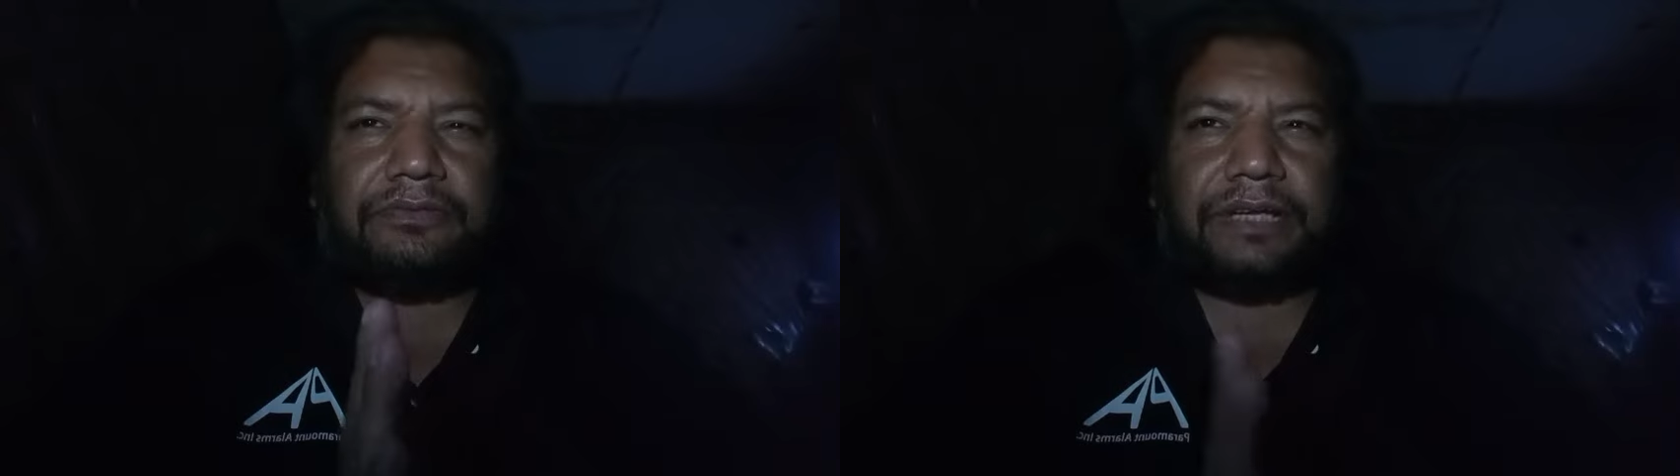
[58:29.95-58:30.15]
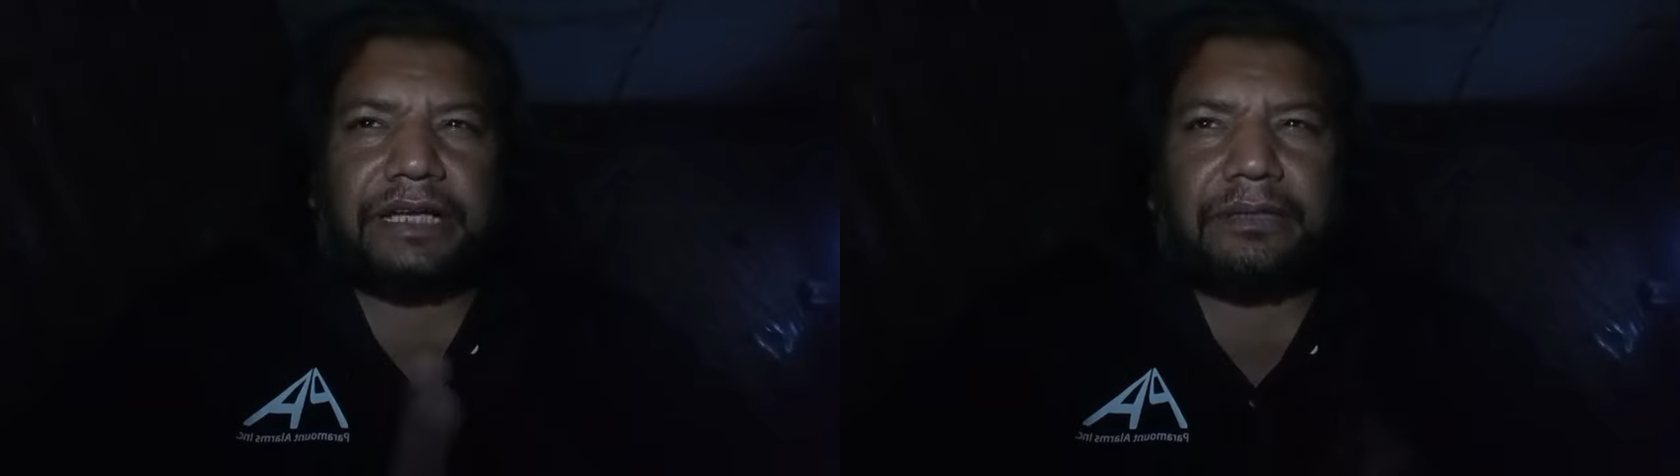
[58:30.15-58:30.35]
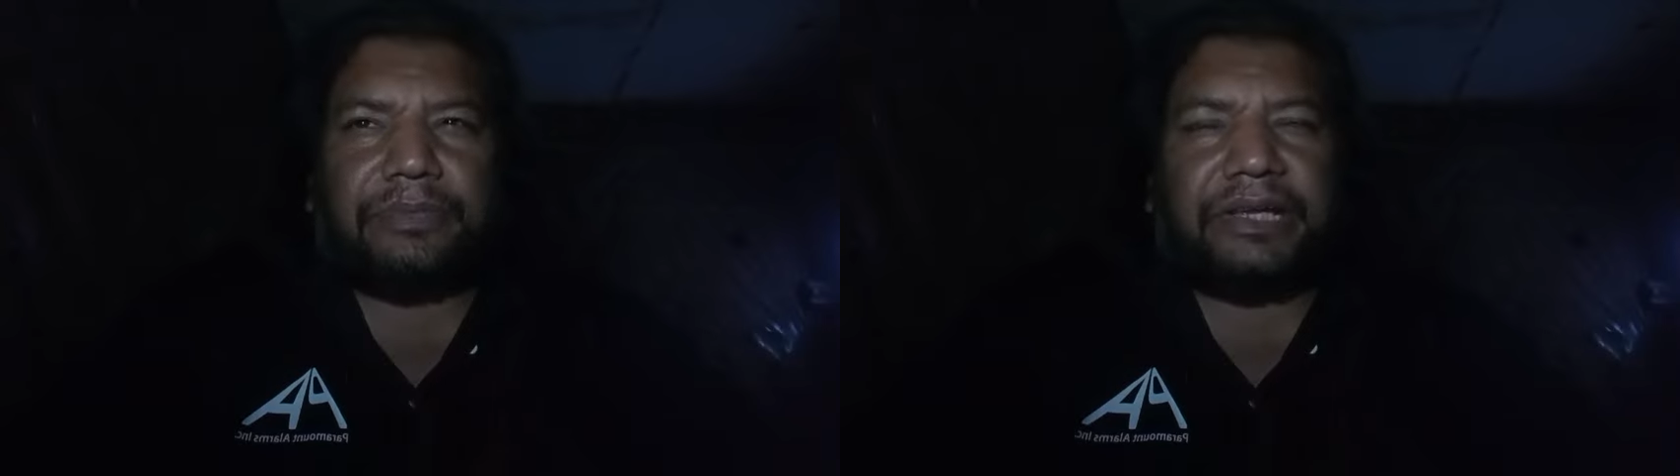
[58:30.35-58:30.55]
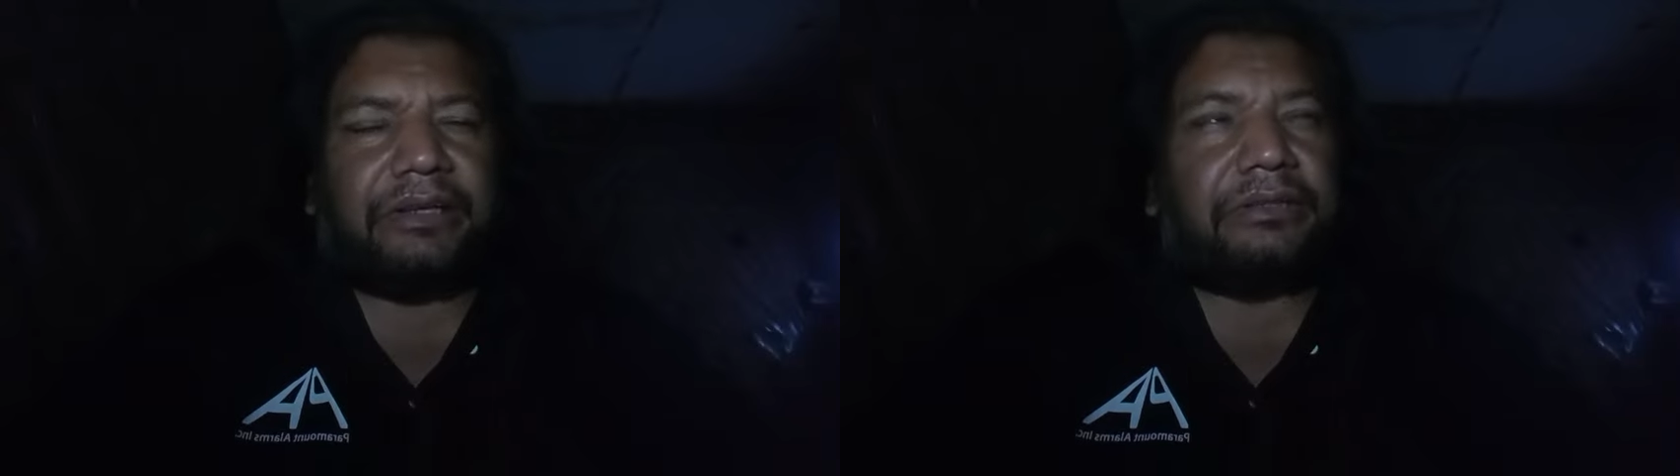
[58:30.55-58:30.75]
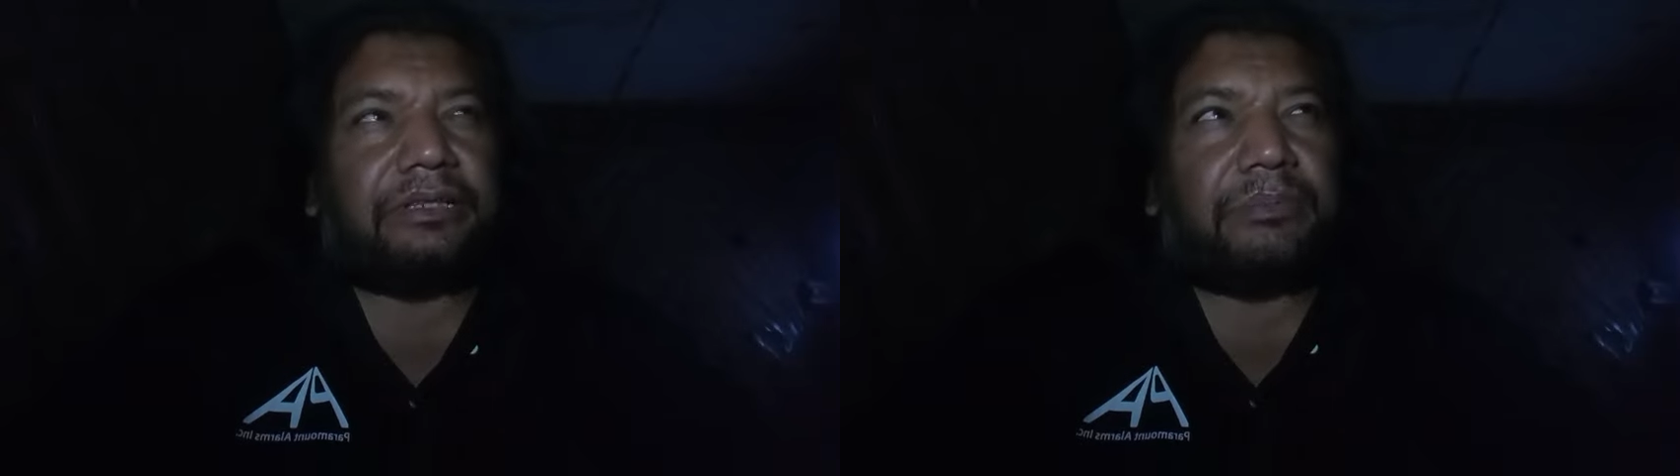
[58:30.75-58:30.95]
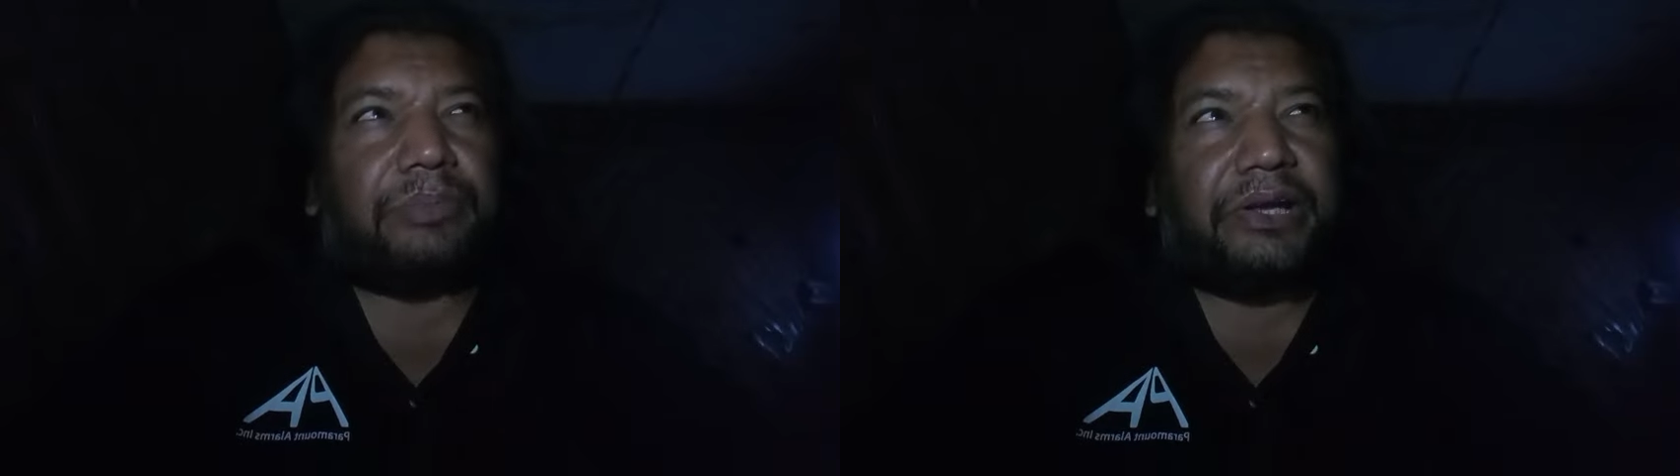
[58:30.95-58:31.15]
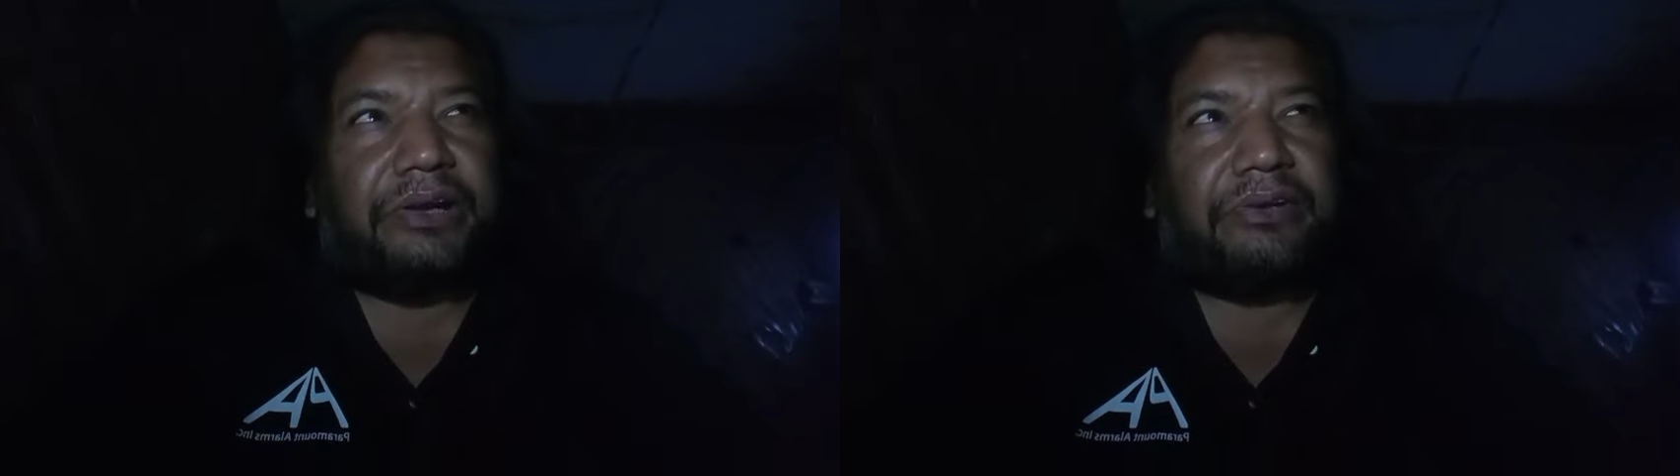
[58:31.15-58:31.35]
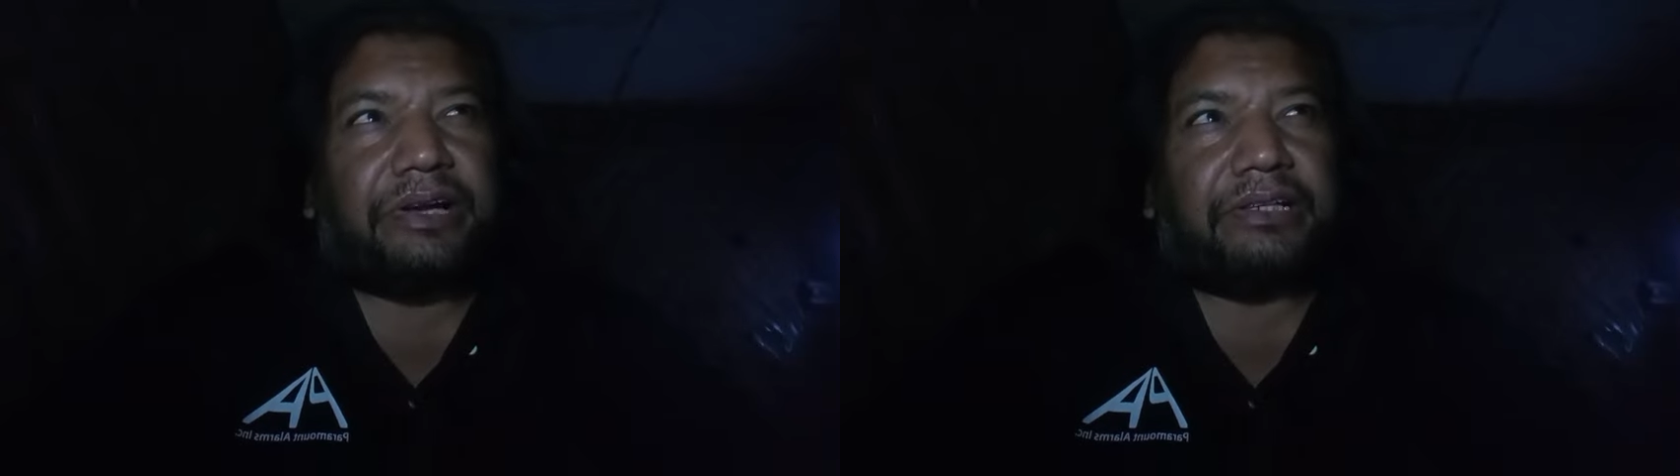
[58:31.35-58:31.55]
fan make
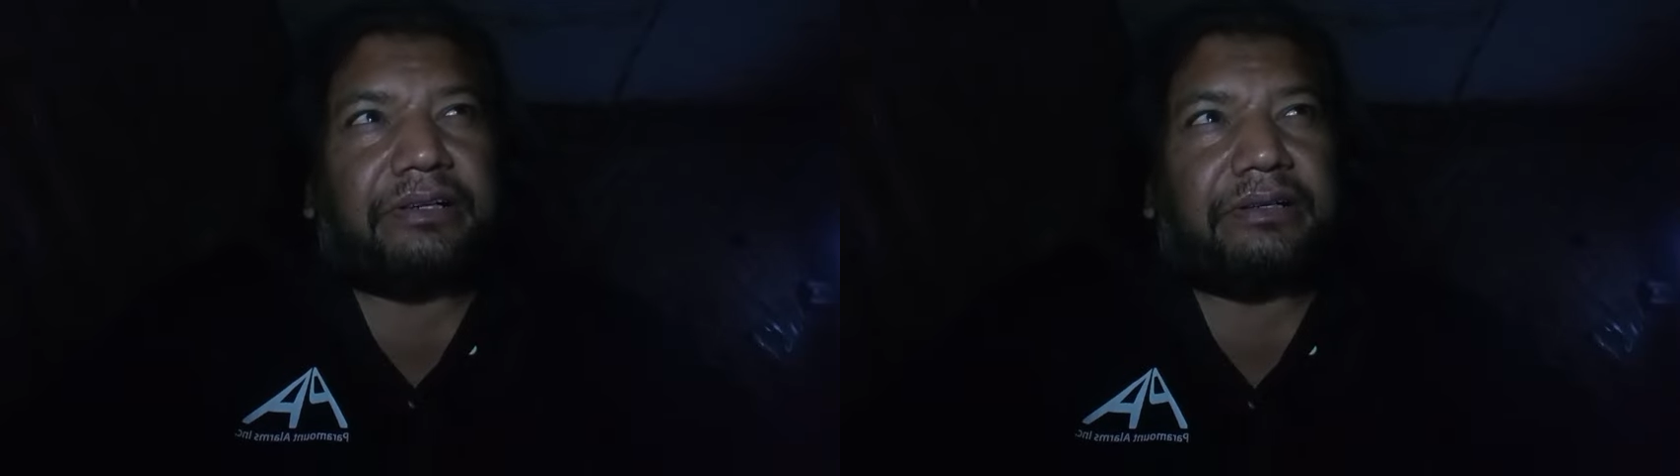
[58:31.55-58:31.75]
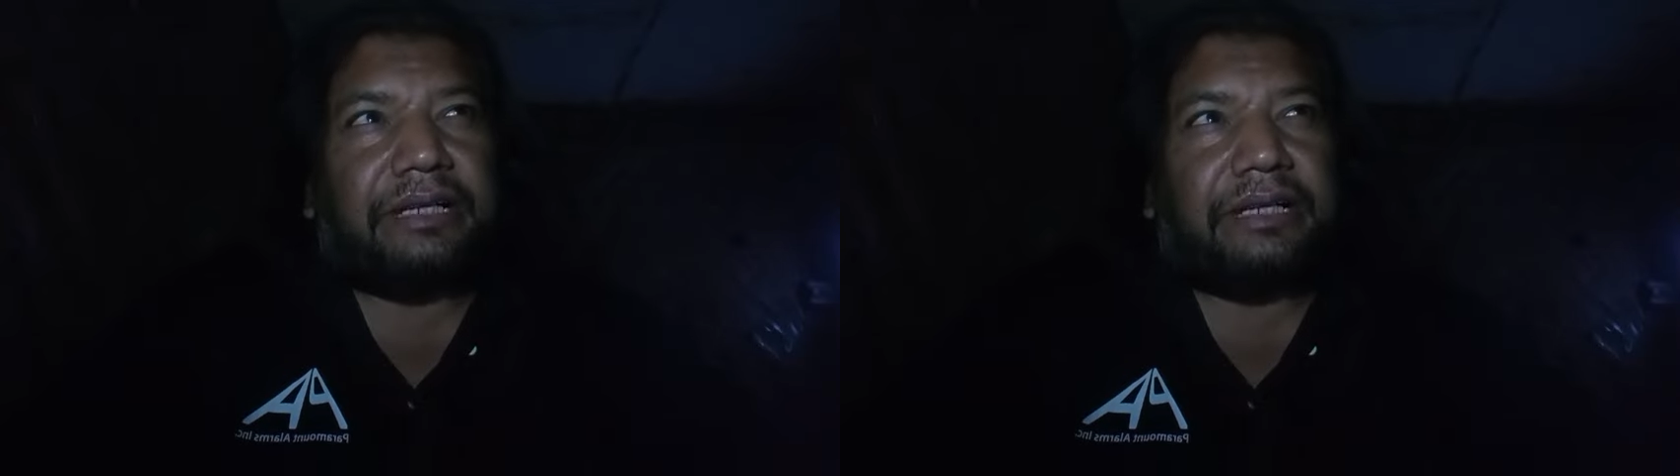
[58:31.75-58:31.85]
many trailer